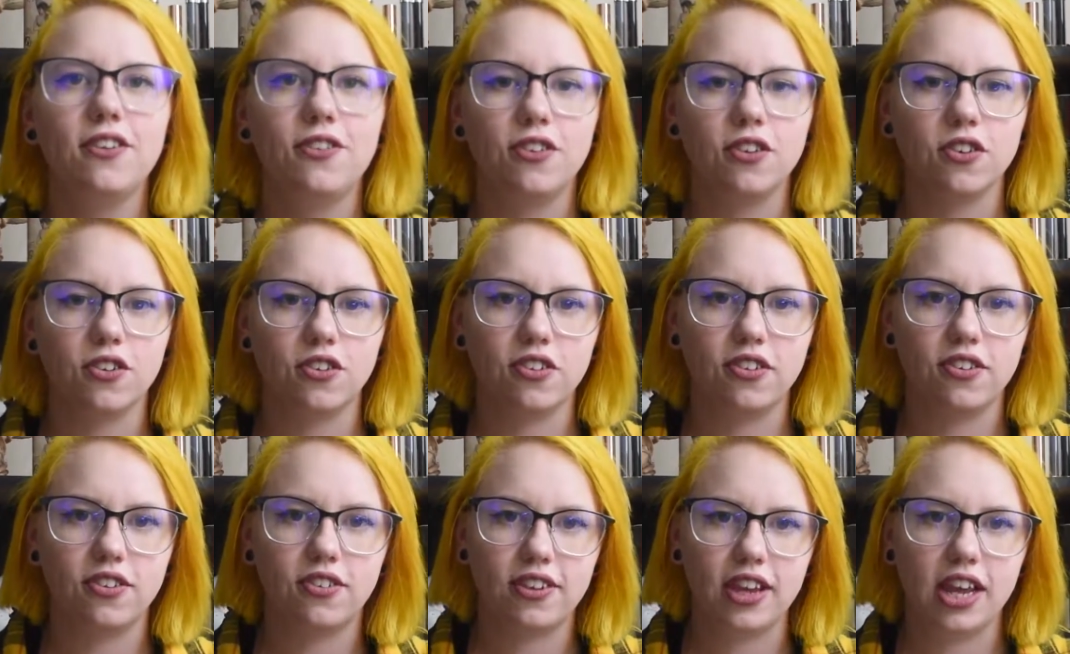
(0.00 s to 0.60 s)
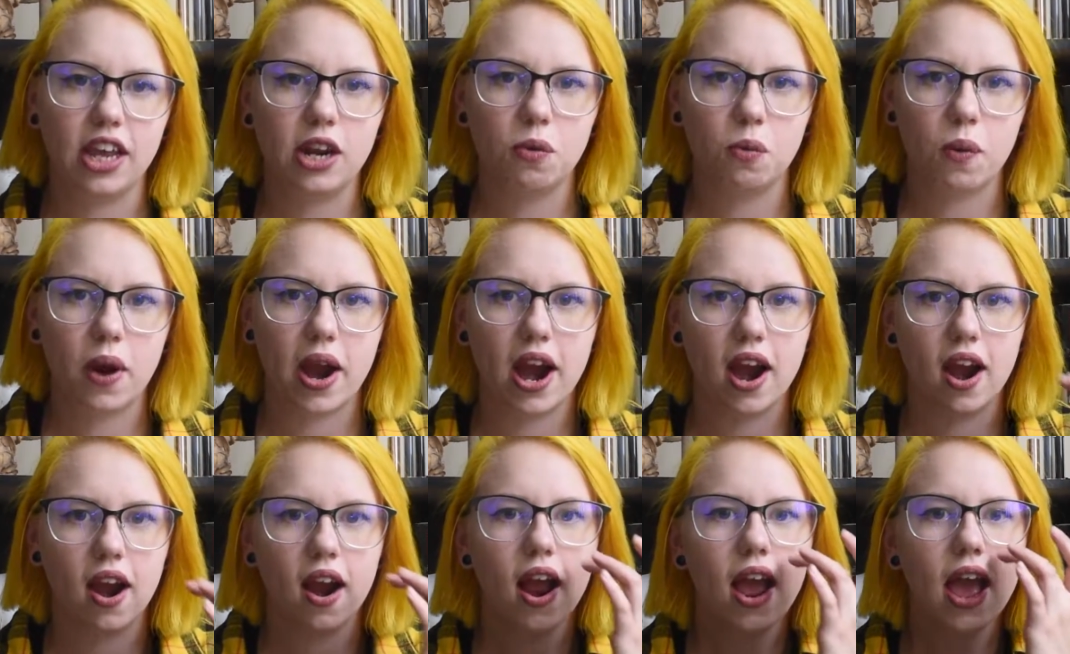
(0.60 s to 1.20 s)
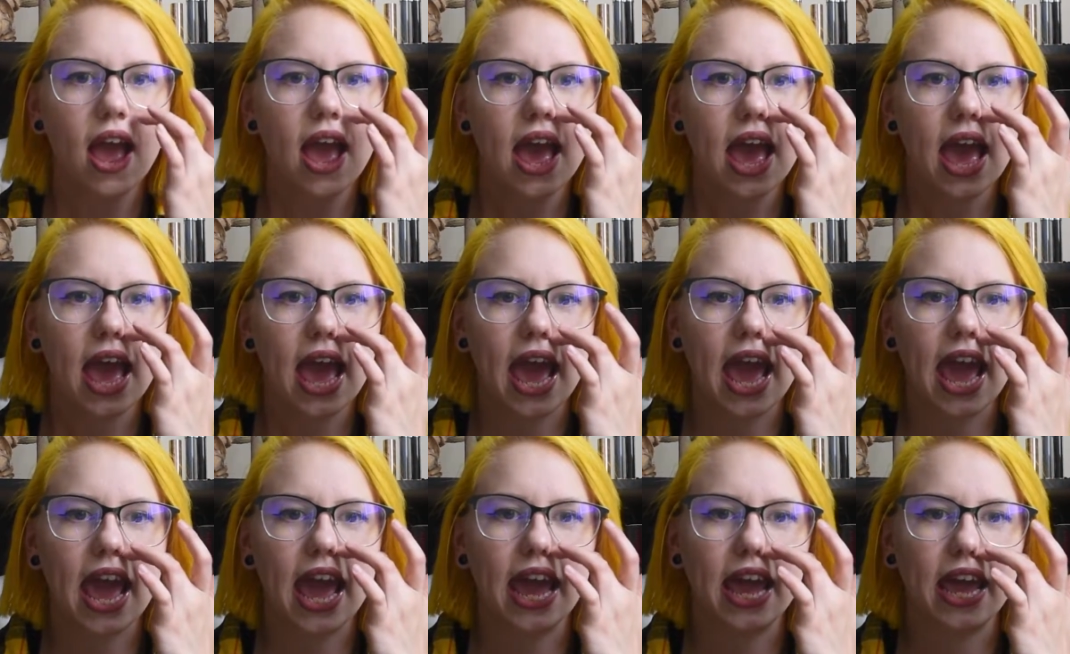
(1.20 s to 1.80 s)
So there's a scene where
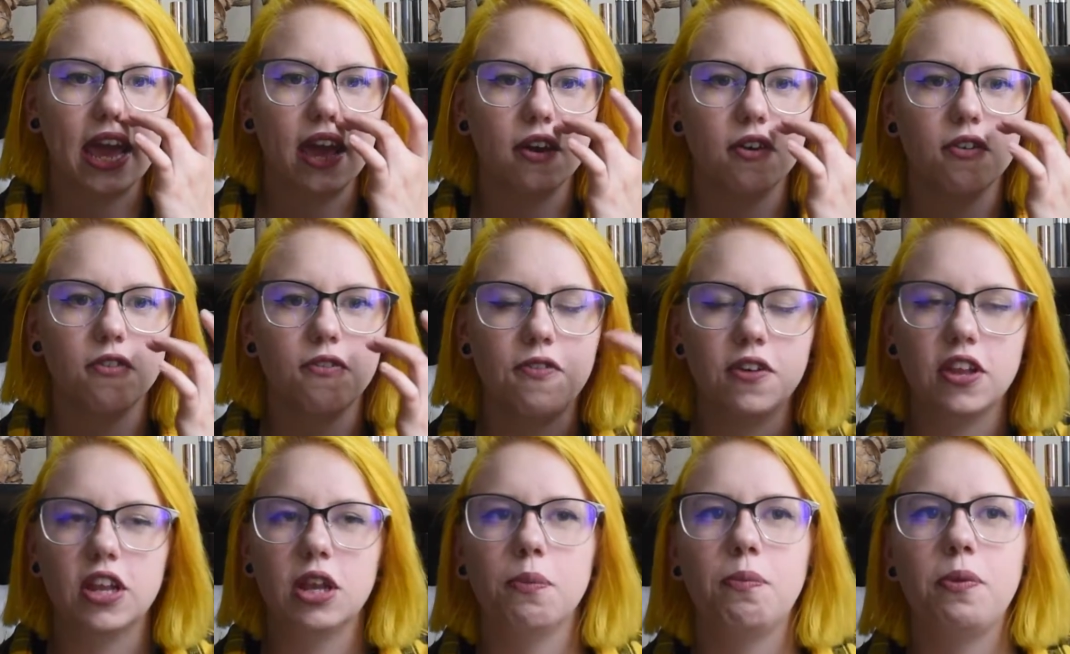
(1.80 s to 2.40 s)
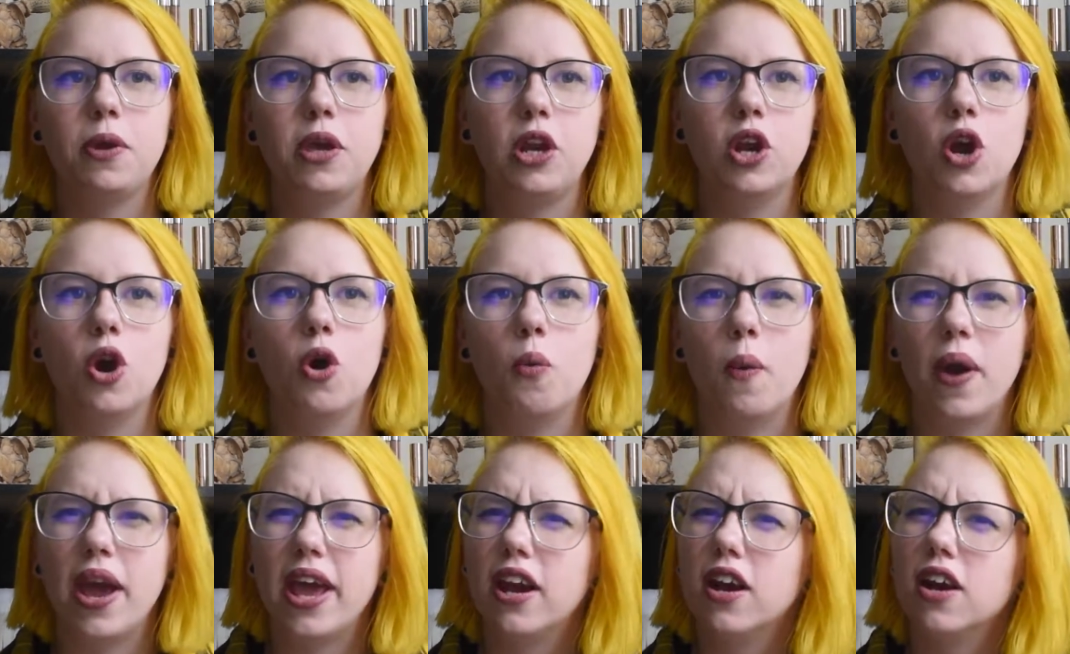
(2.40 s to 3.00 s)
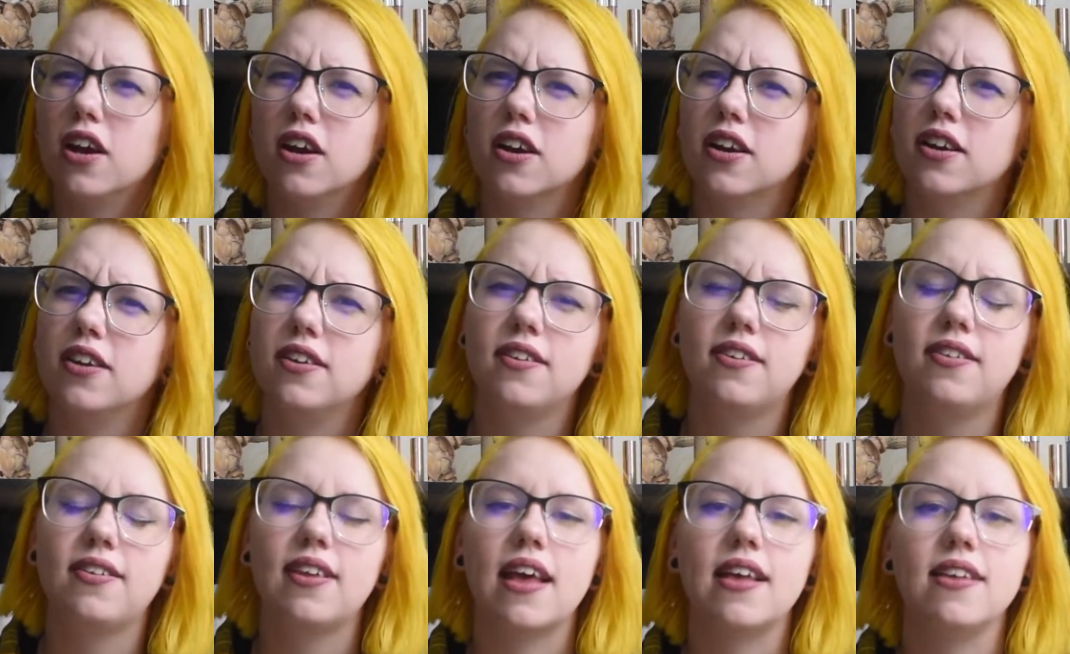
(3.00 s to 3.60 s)
a Filipino
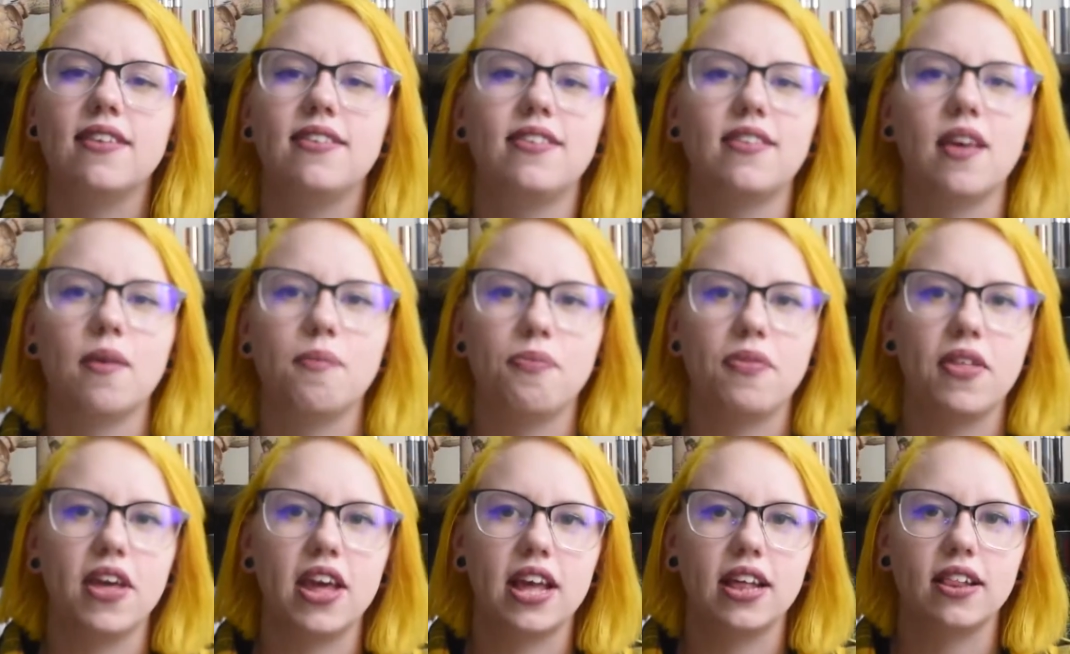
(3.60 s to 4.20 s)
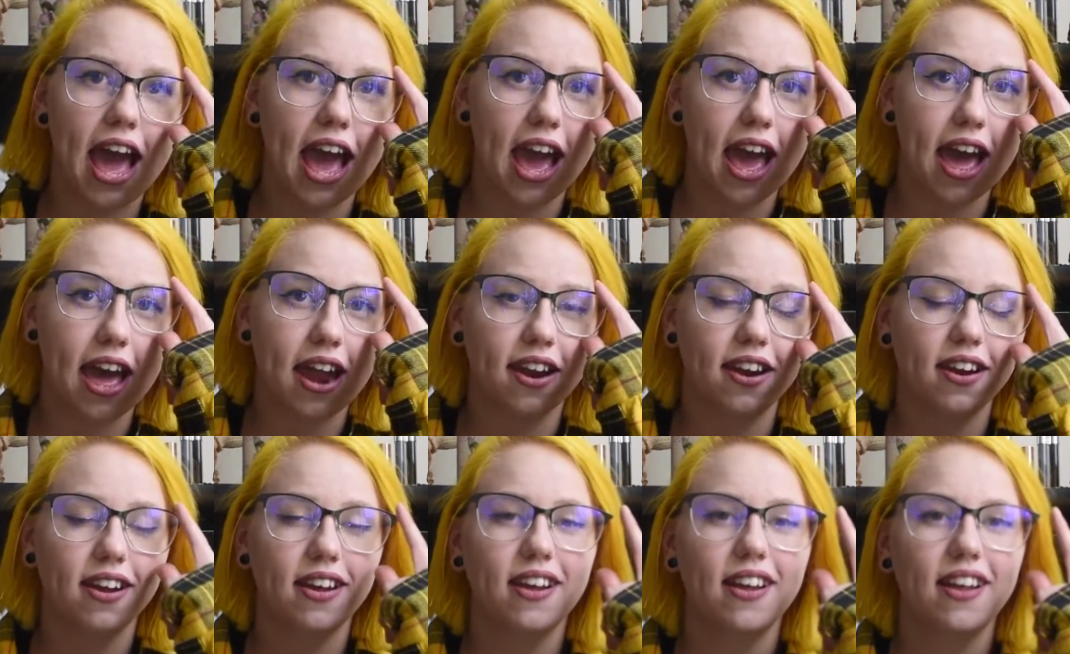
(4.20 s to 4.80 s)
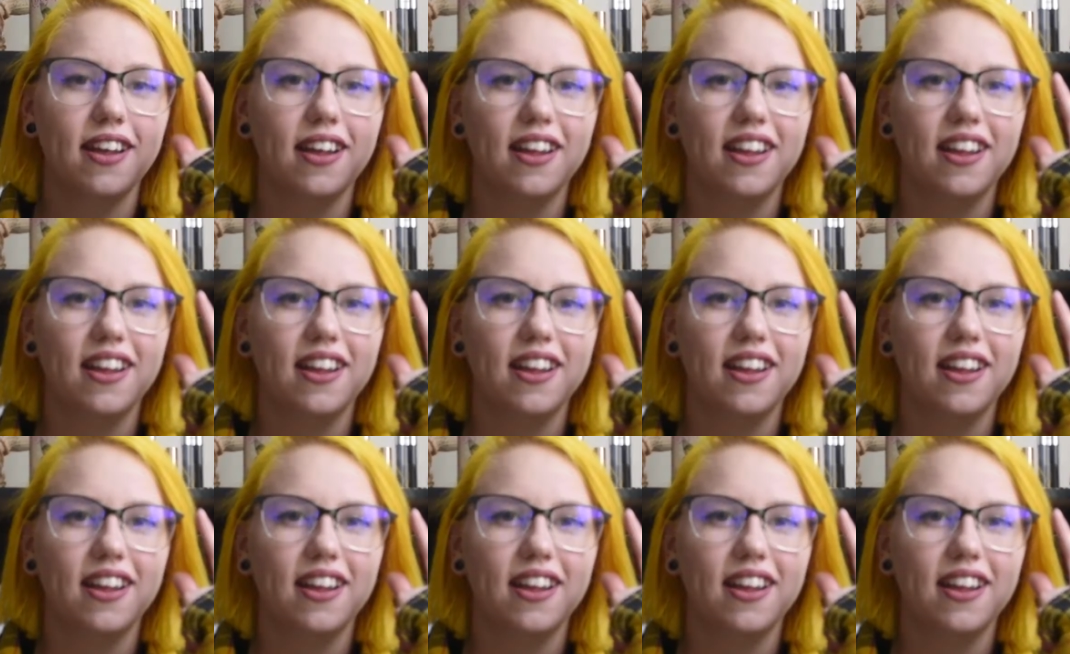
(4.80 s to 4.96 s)
waiter says something and